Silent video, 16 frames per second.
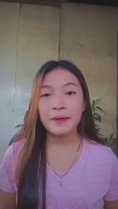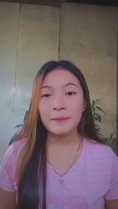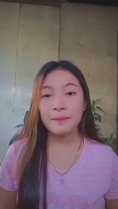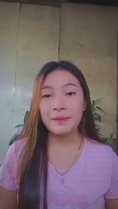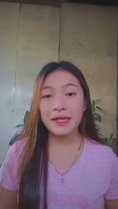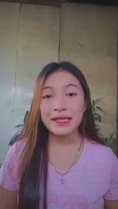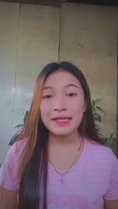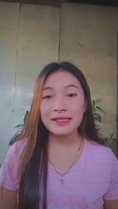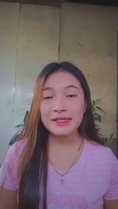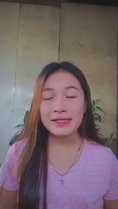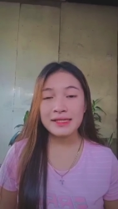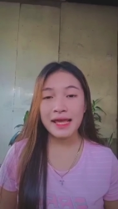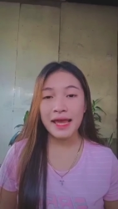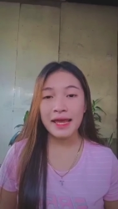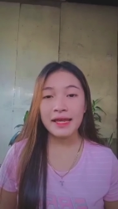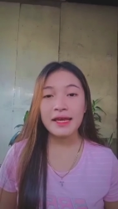Meaning to
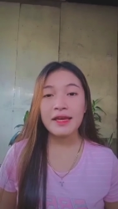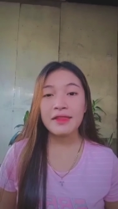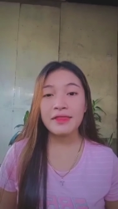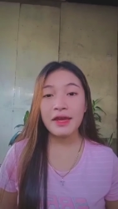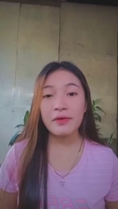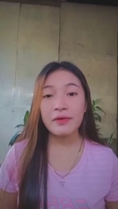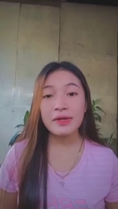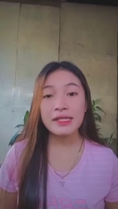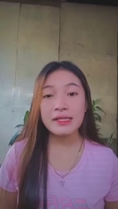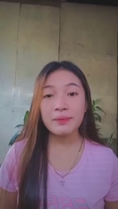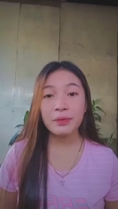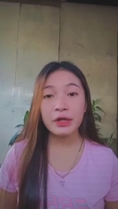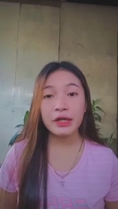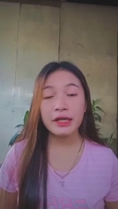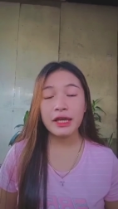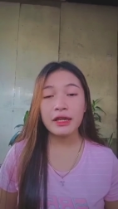say, there is a
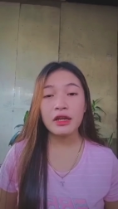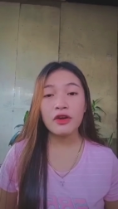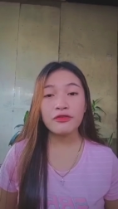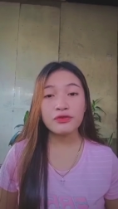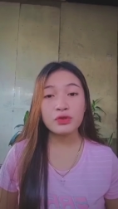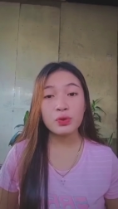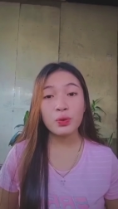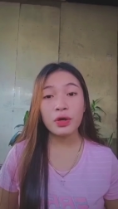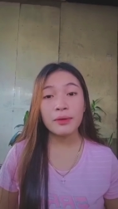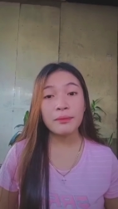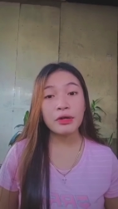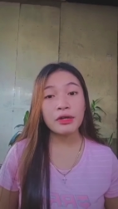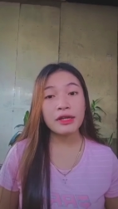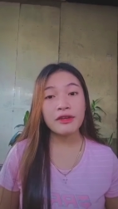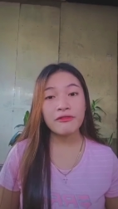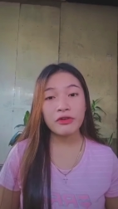burden of two or
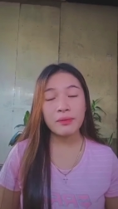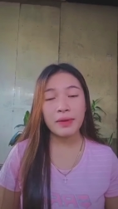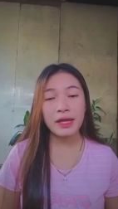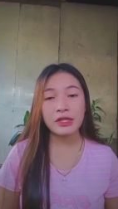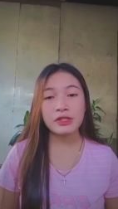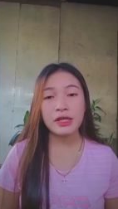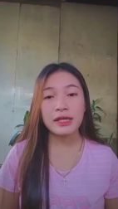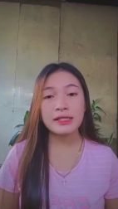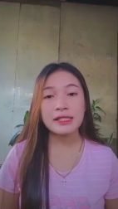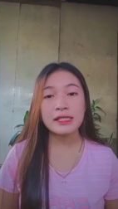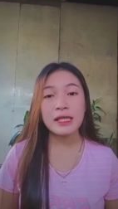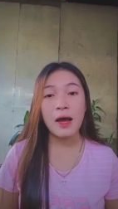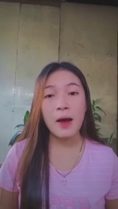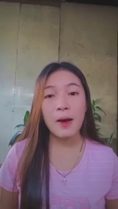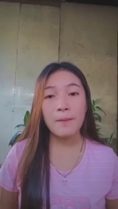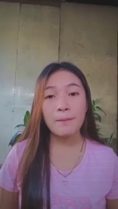more informations
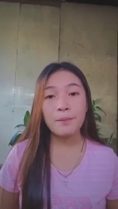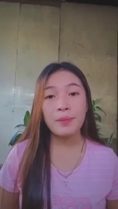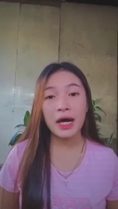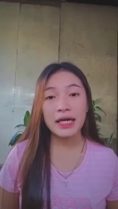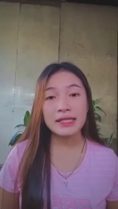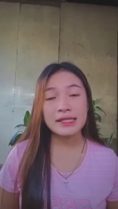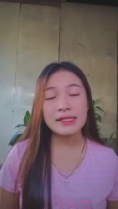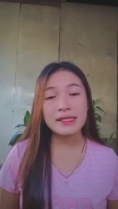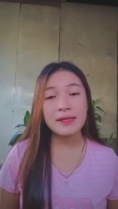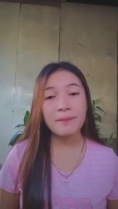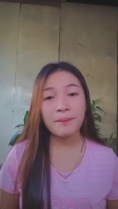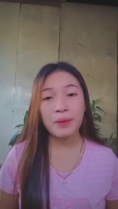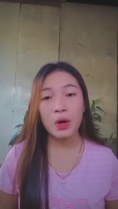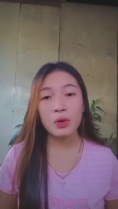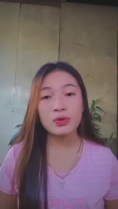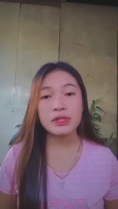but is
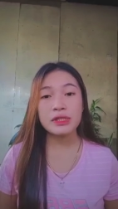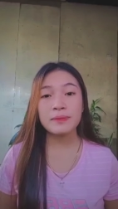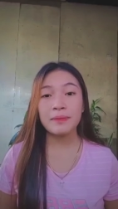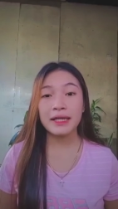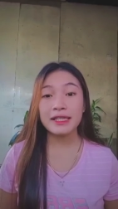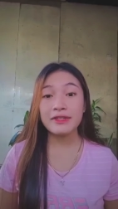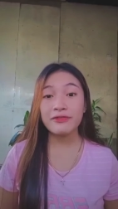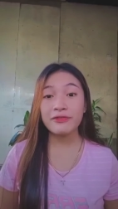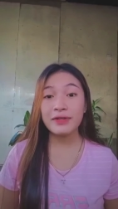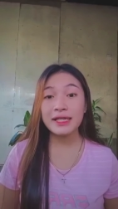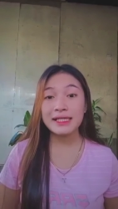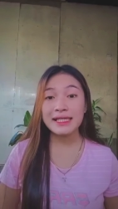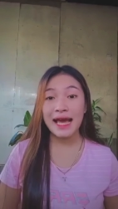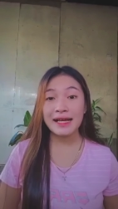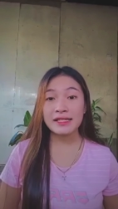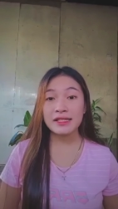imposed by
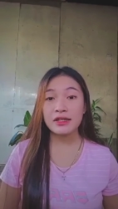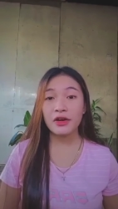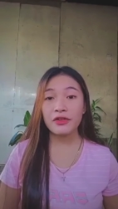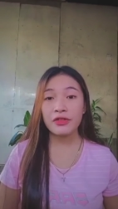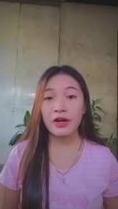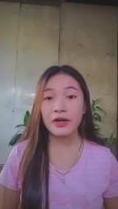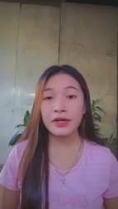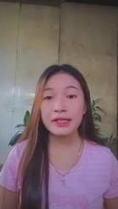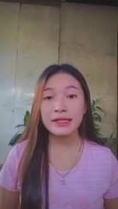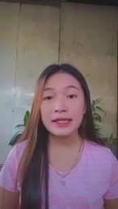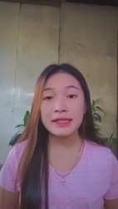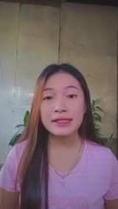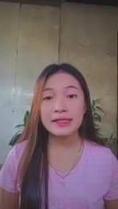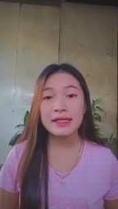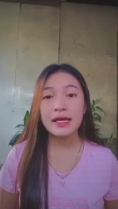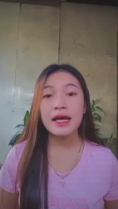different taxing
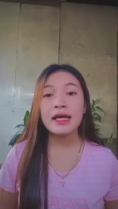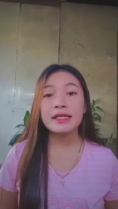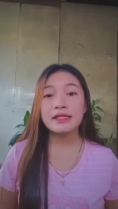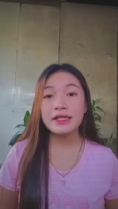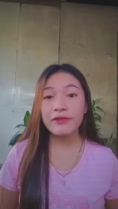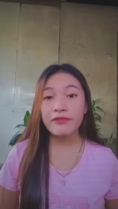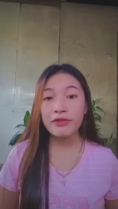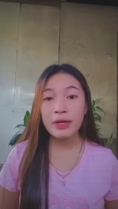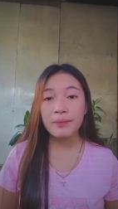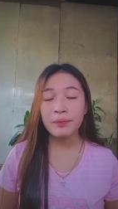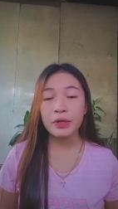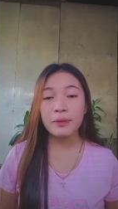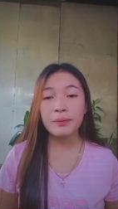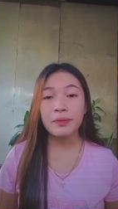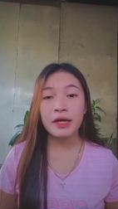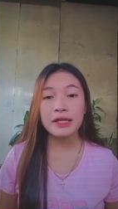authorities, different
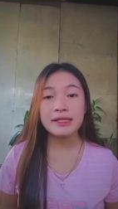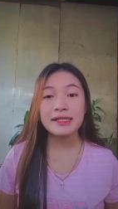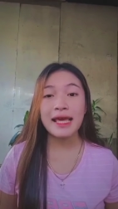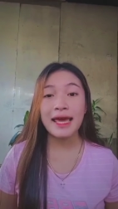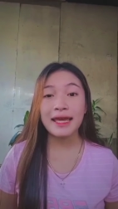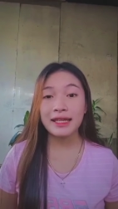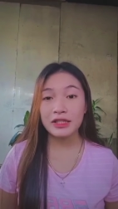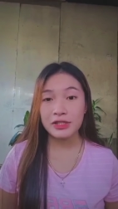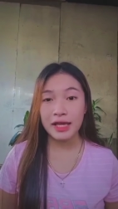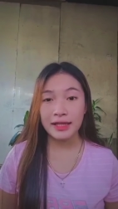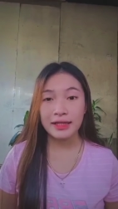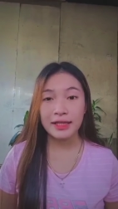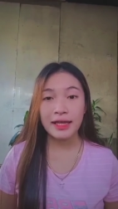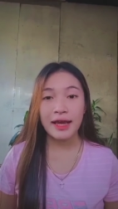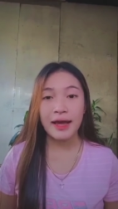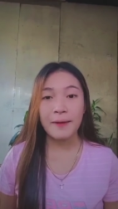purpose, and
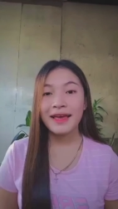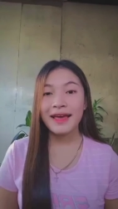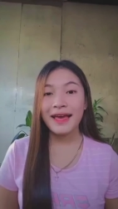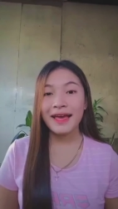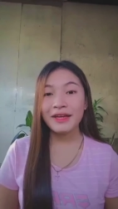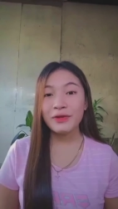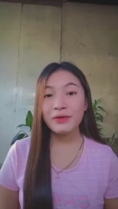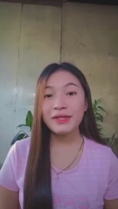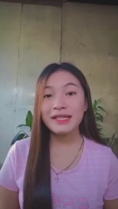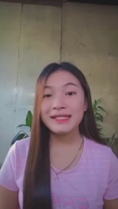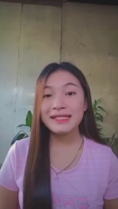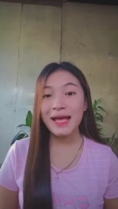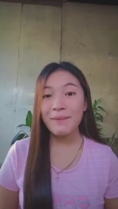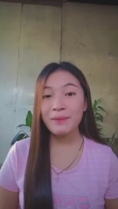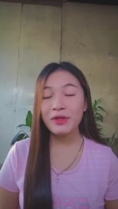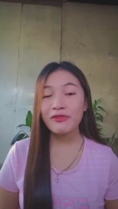etc. A good
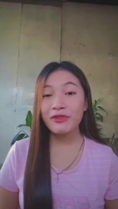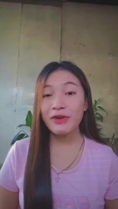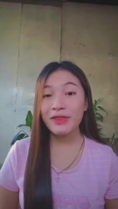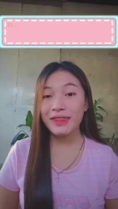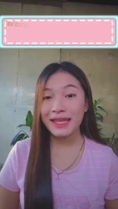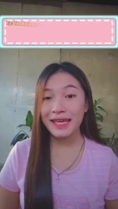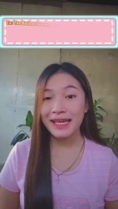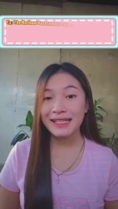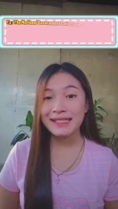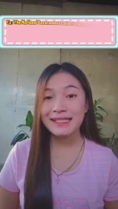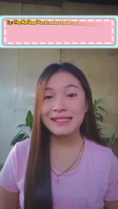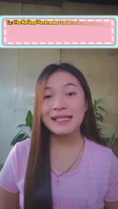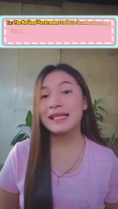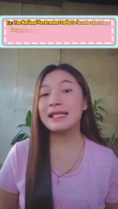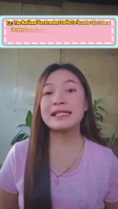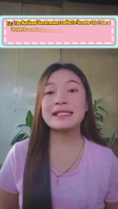example for this
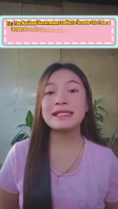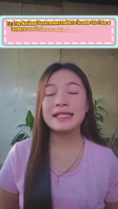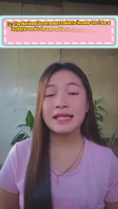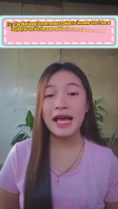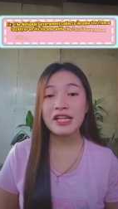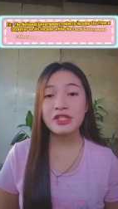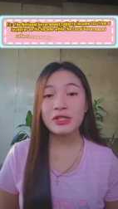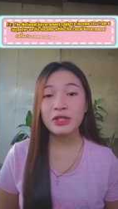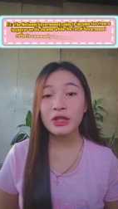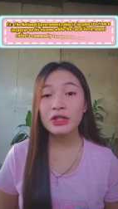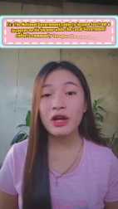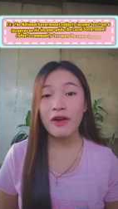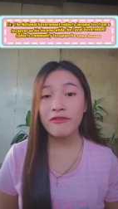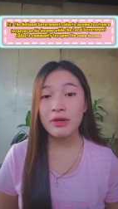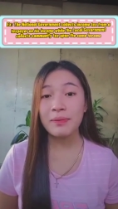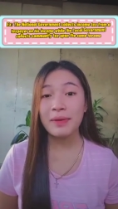is the national
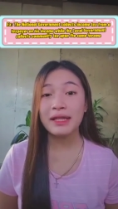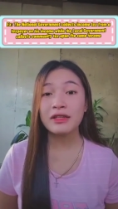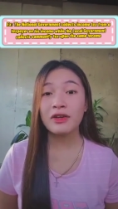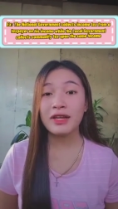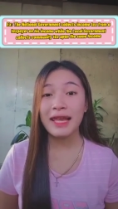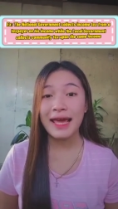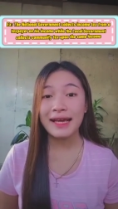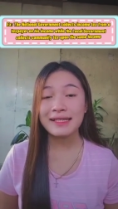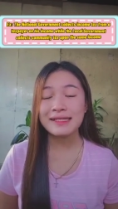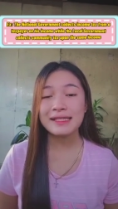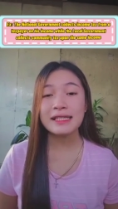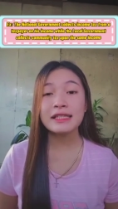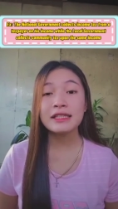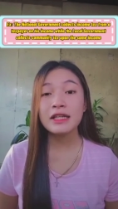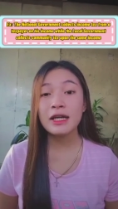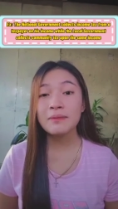government collects
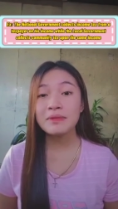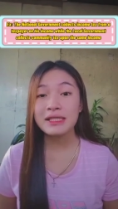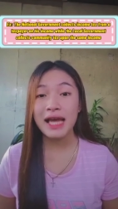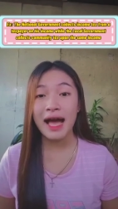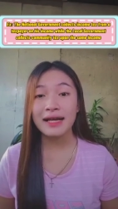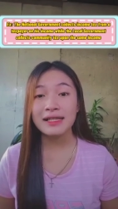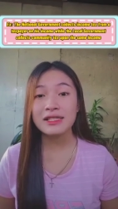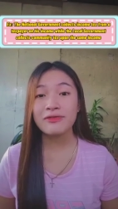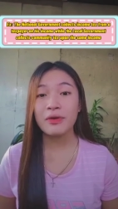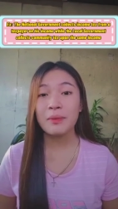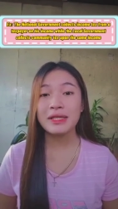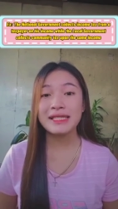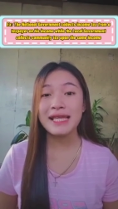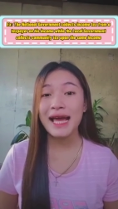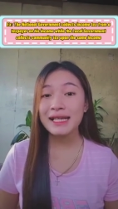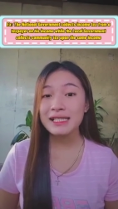income tax
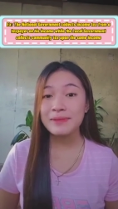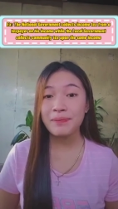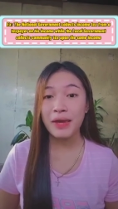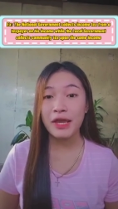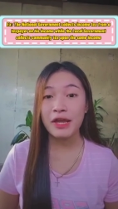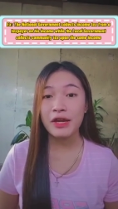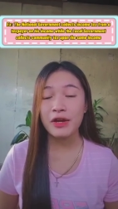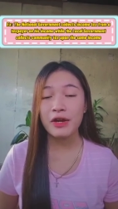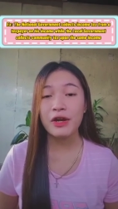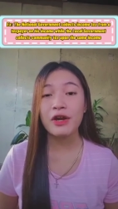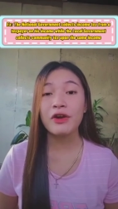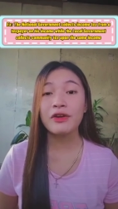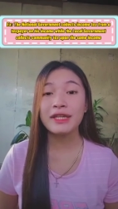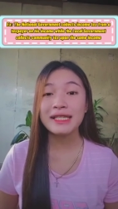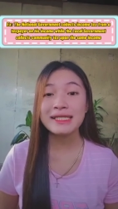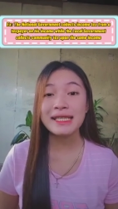from a
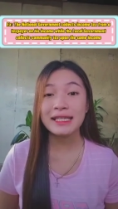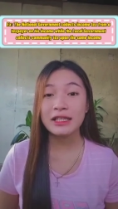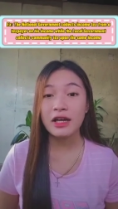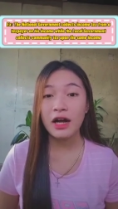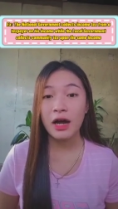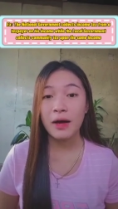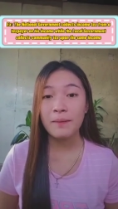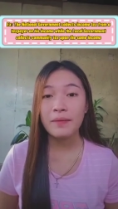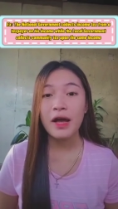taxpayer on his income,